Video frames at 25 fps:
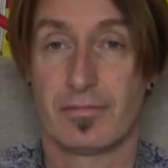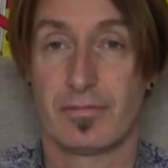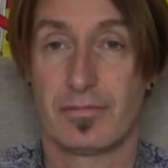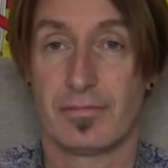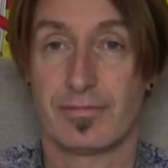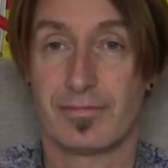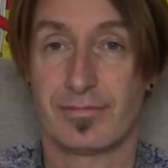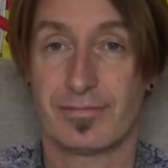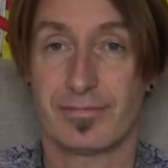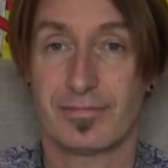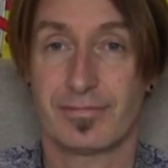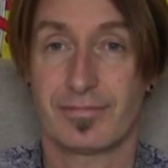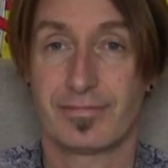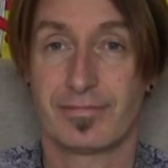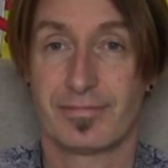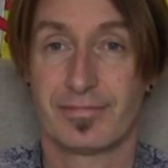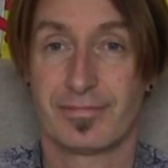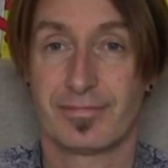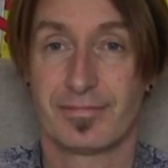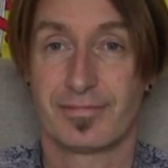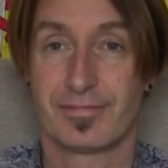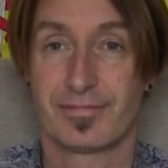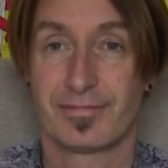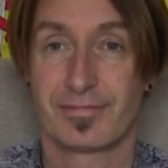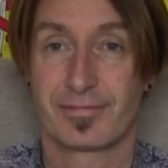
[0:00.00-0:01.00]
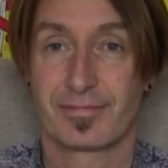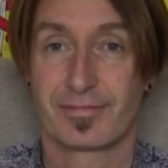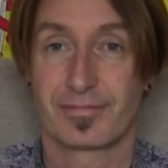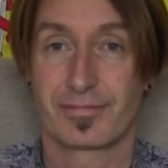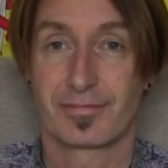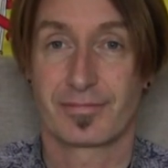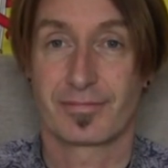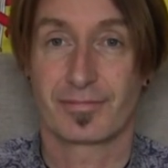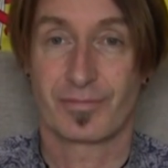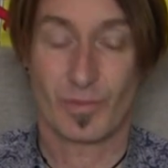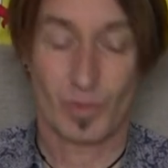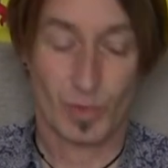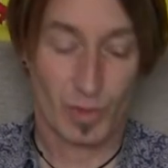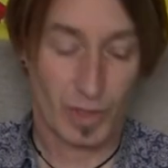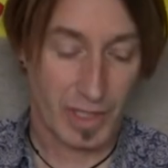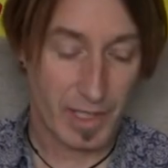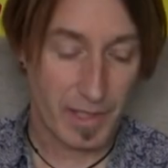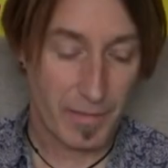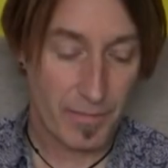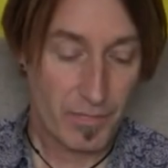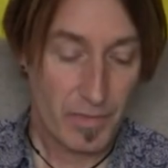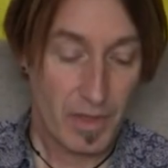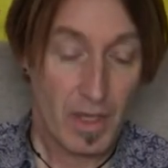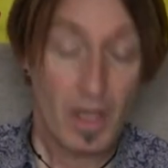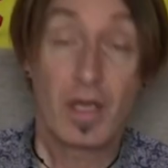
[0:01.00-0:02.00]
Mm-hmm.
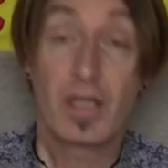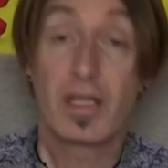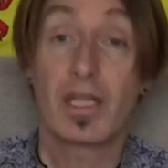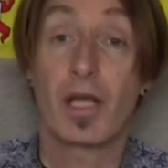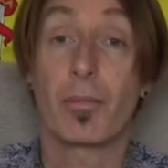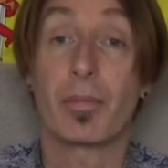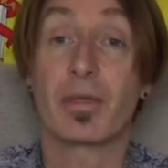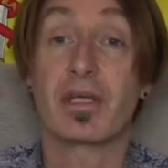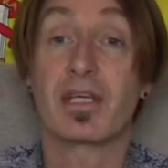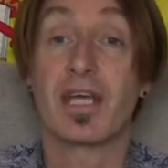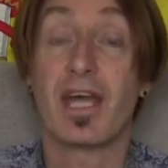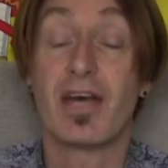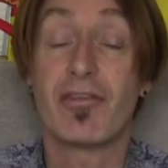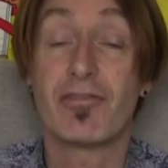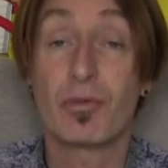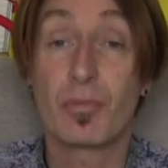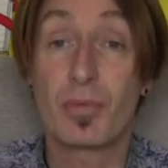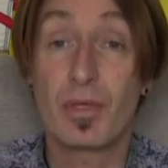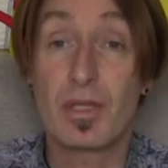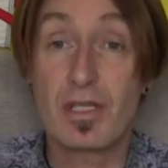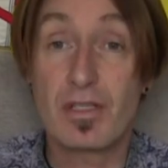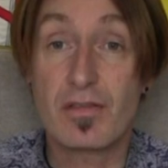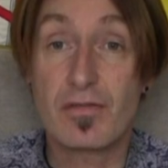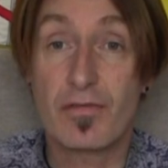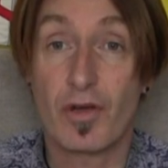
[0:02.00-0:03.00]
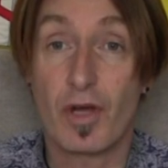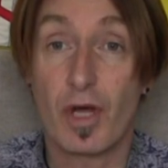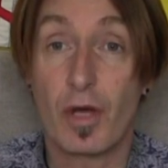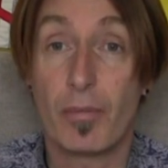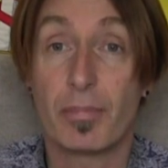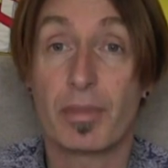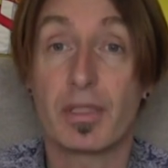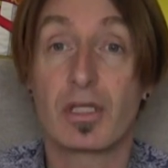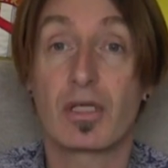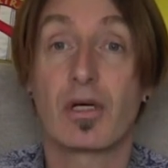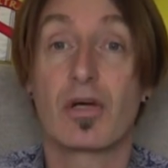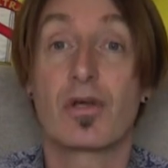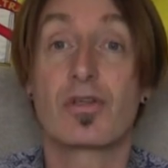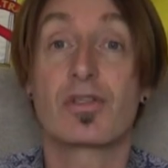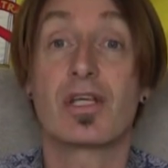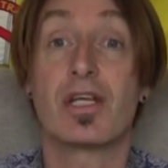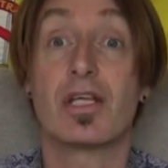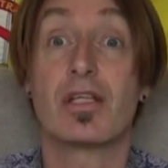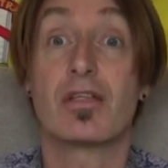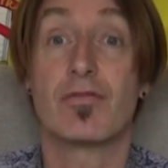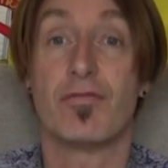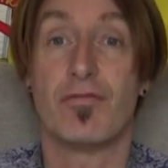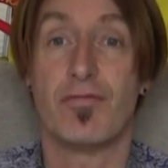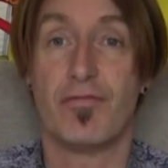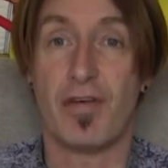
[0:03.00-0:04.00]
Okay, now be careful with this verb because
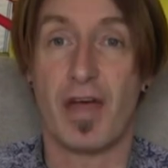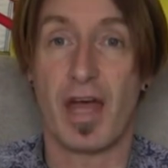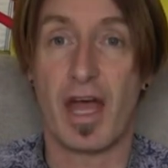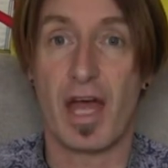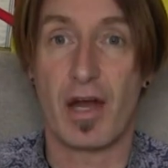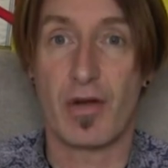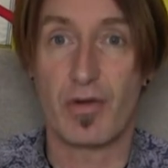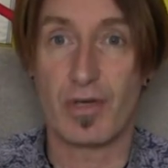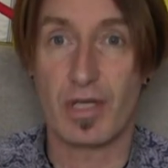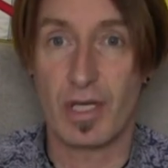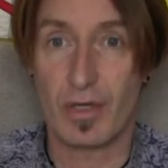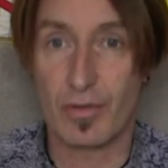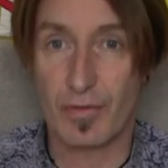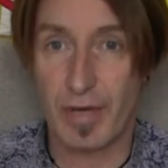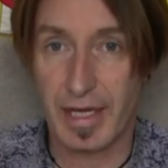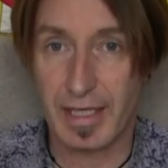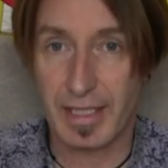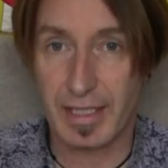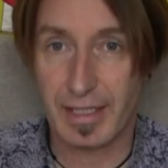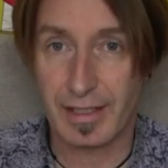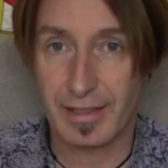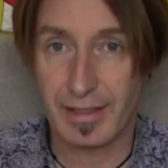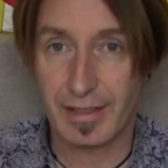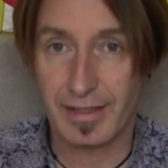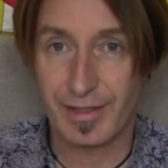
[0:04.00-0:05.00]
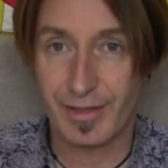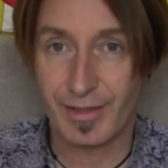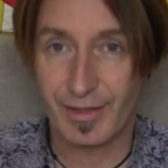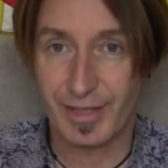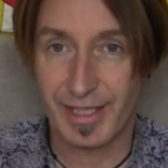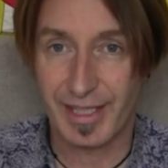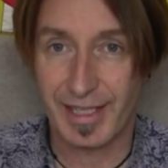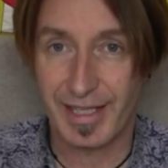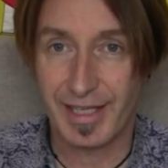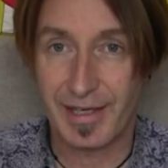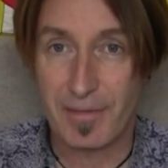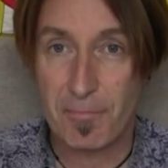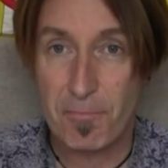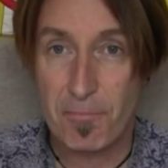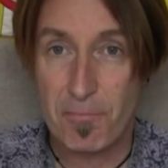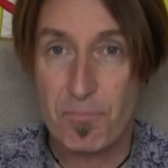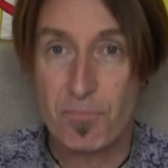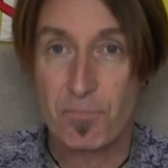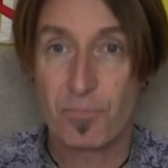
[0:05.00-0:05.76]
it's very irregular, okay?